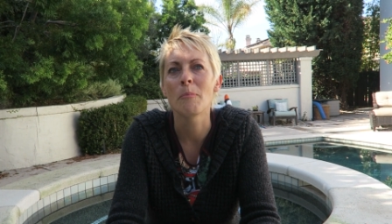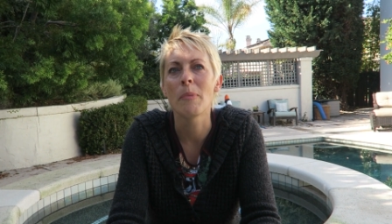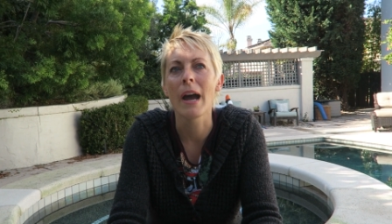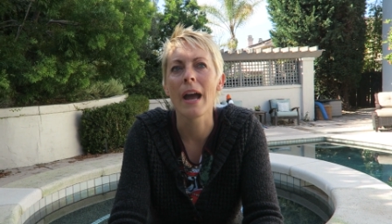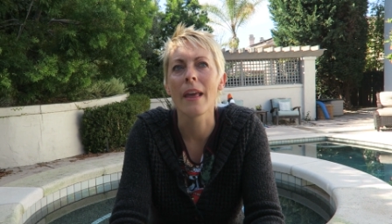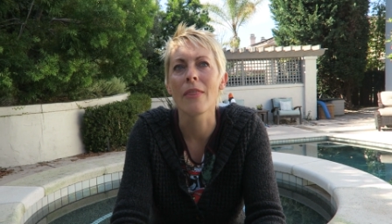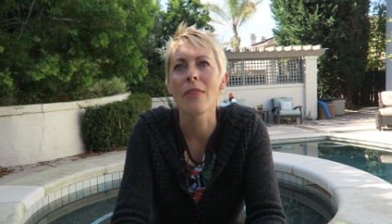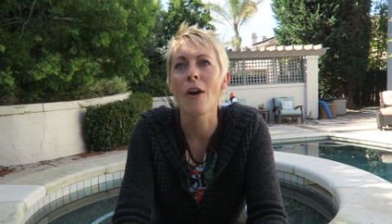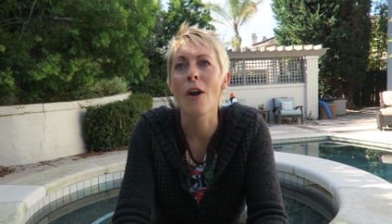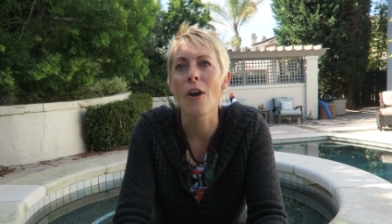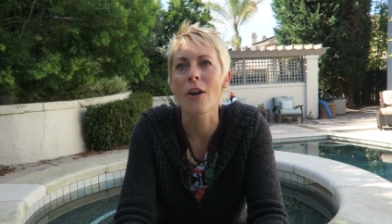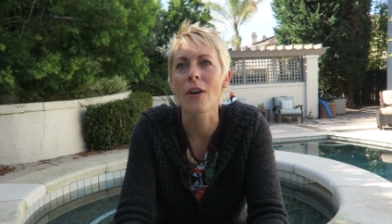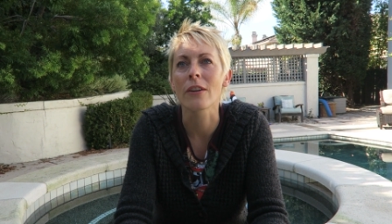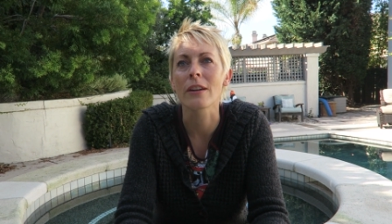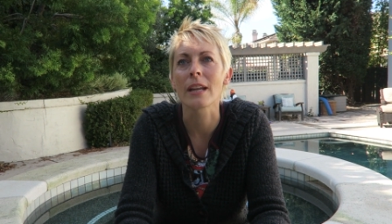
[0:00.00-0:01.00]
by the
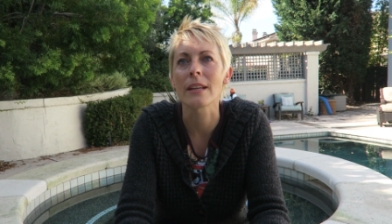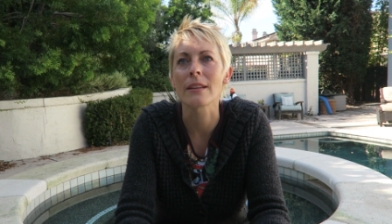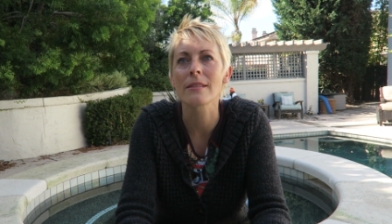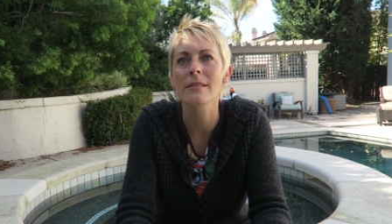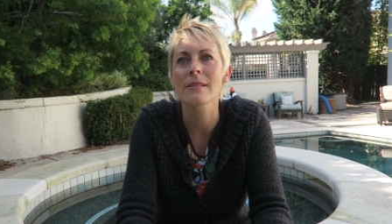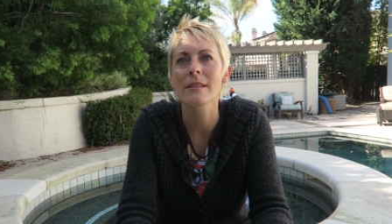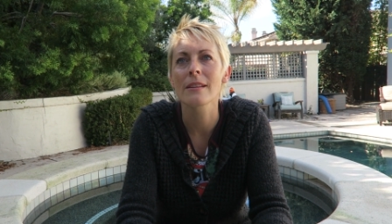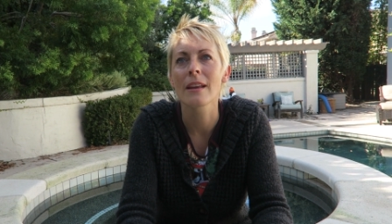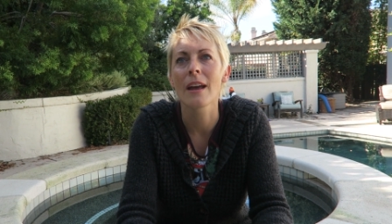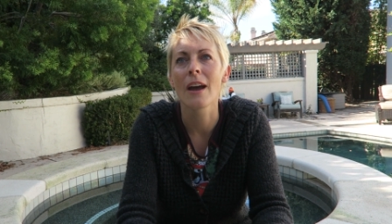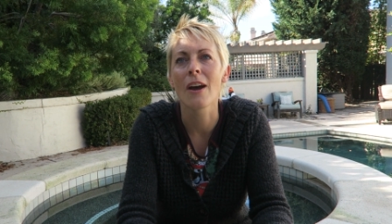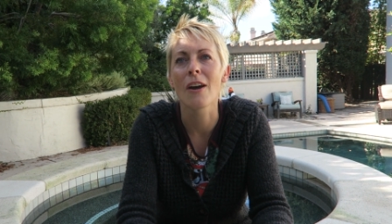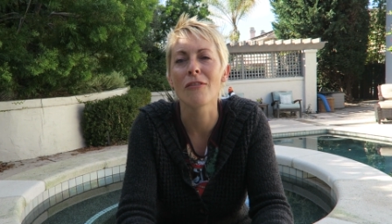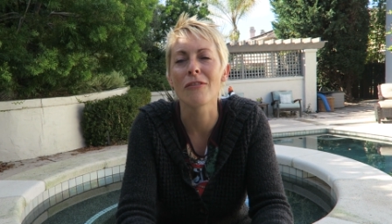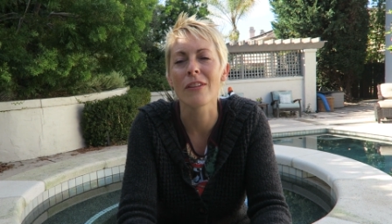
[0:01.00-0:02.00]
hardness
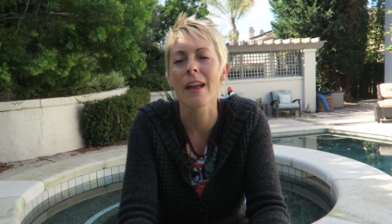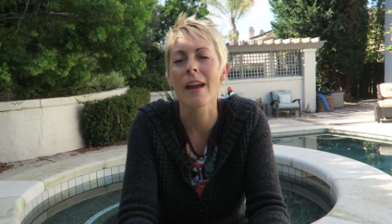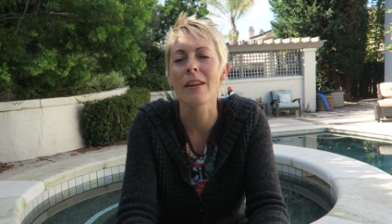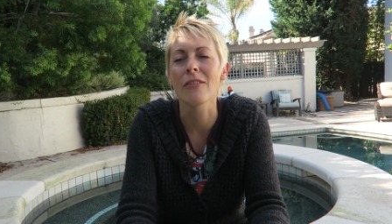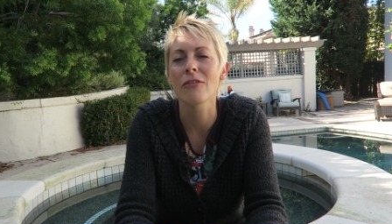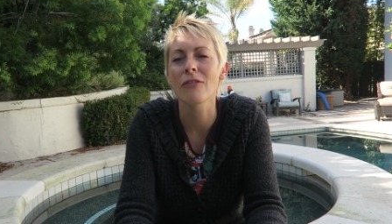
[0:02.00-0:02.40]
of life